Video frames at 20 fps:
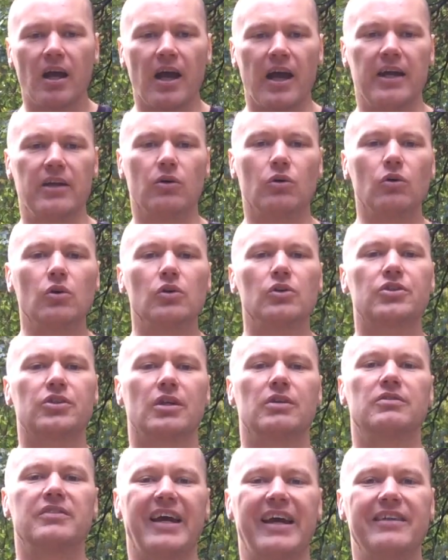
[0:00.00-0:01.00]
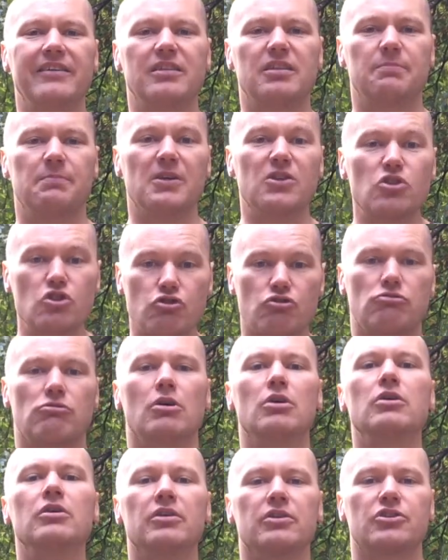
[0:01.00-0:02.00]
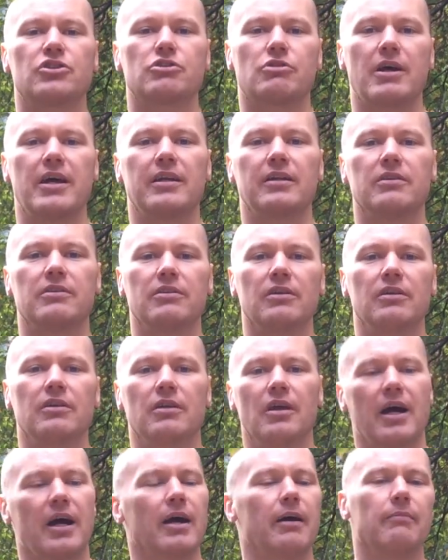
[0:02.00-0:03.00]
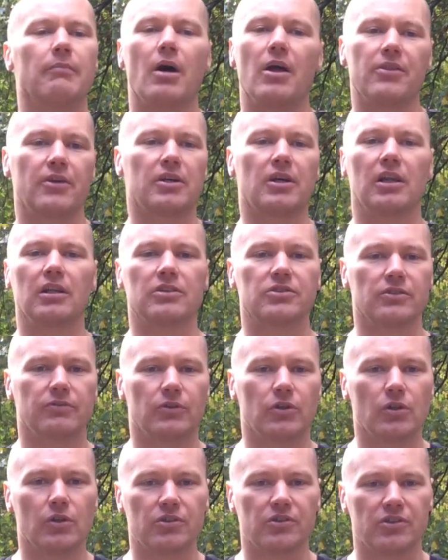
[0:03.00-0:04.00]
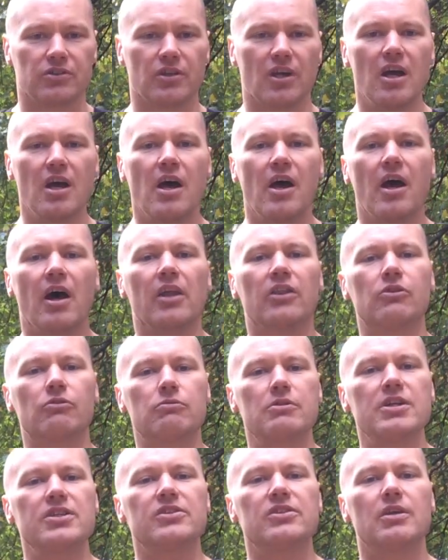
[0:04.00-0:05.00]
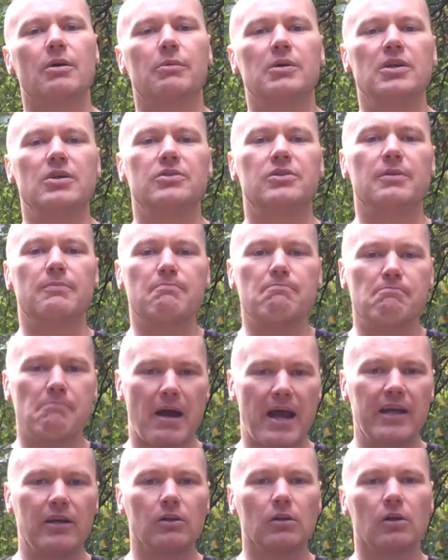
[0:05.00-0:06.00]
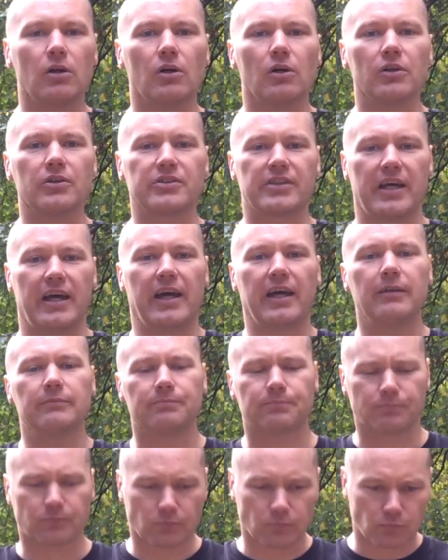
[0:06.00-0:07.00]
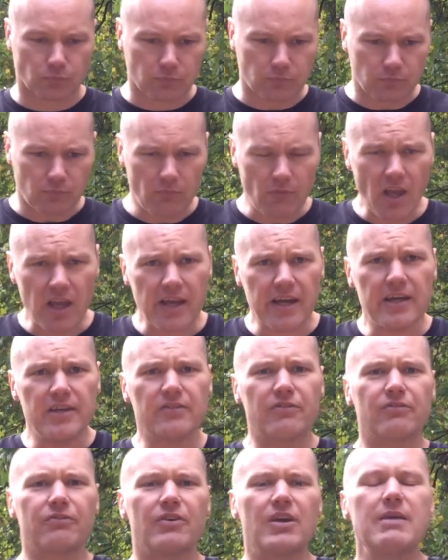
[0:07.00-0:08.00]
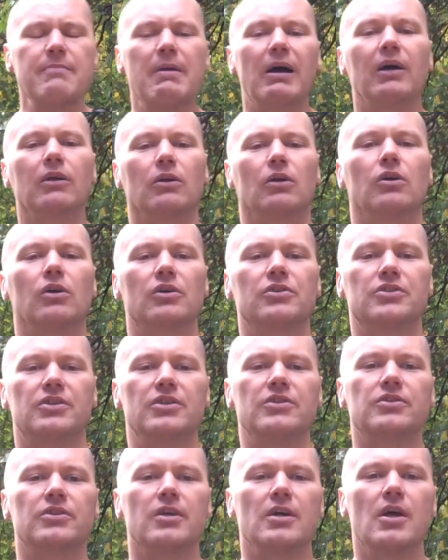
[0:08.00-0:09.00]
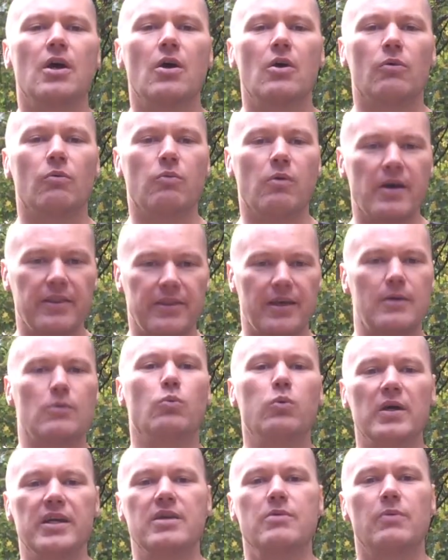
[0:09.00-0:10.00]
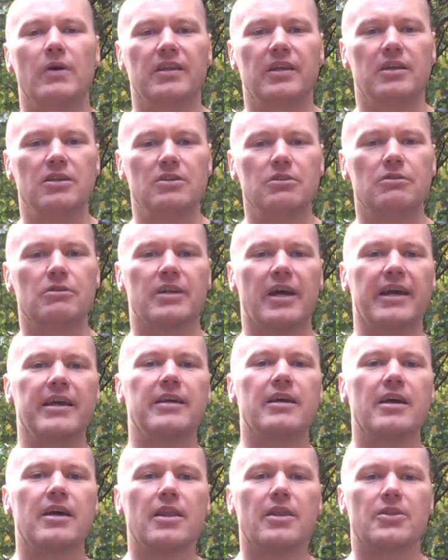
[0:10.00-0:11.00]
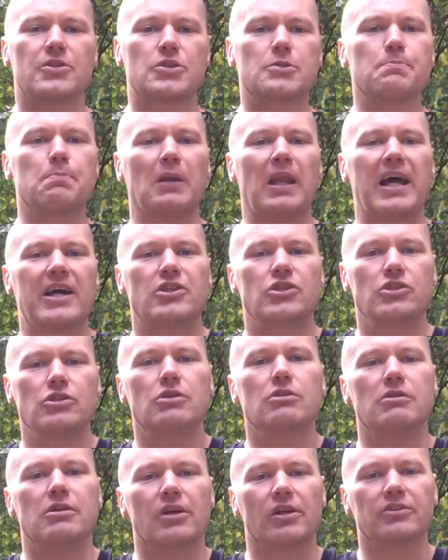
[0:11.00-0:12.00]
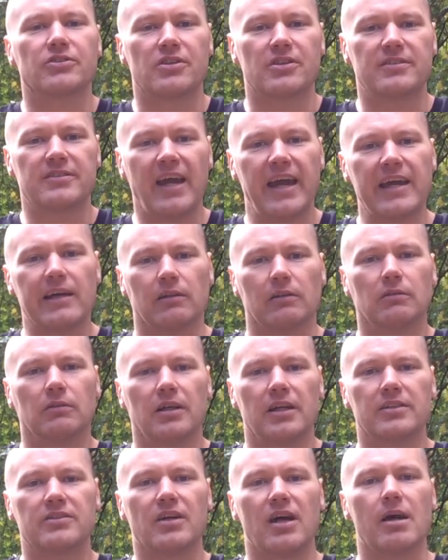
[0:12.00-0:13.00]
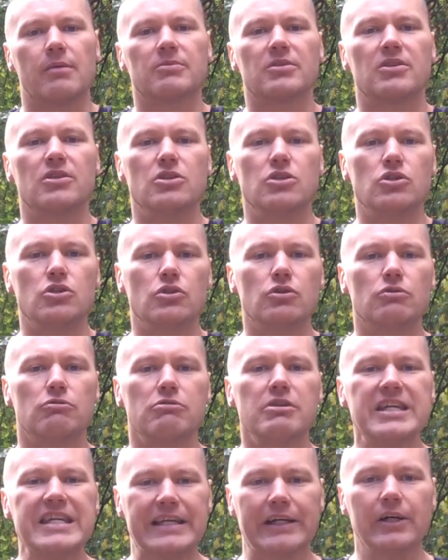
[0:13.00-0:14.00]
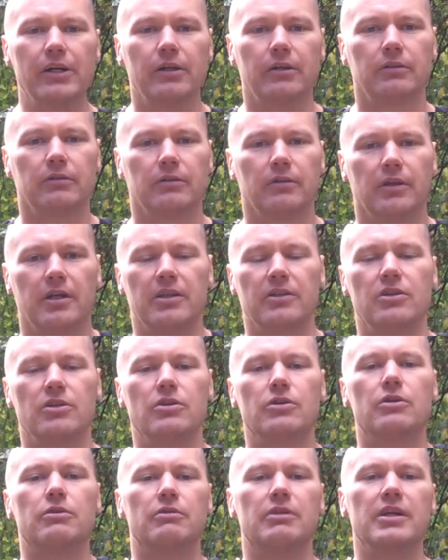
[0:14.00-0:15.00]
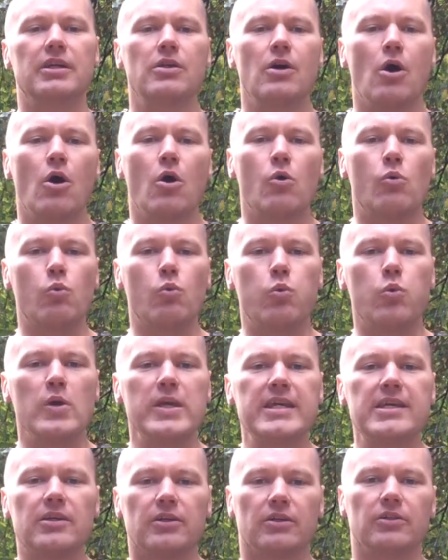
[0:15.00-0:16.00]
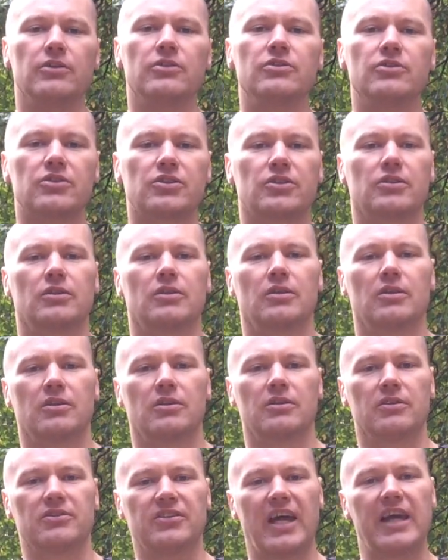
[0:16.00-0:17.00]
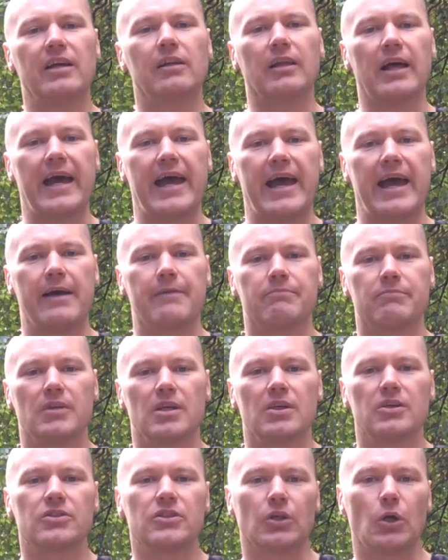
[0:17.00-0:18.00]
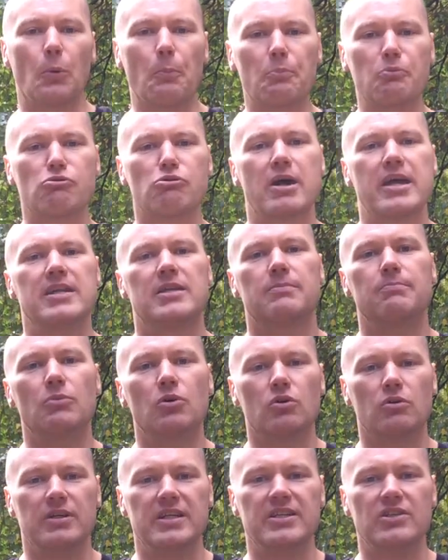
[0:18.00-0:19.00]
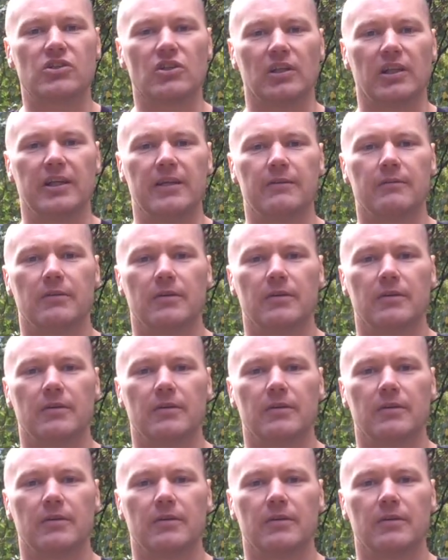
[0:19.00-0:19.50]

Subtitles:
It also tended to be a stronger strand than other colours of horses, and the reason that we're using male horsehair is female horses, when they urinate, splash urine onto the tail at times, and the urea in the urine weakens the tail hair. so it will break more easily.